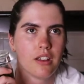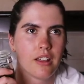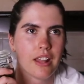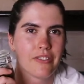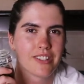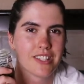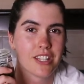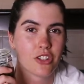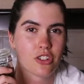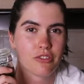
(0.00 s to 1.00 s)
lavender
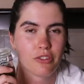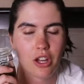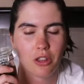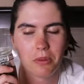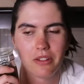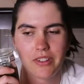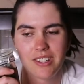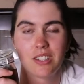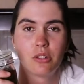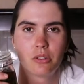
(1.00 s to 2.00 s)
tincture for health
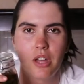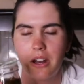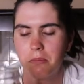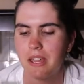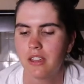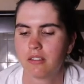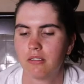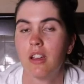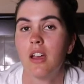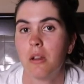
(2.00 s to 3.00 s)
benefits, and also how to make it
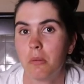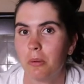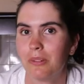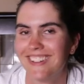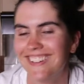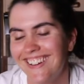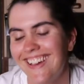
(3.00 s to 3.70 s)
properly.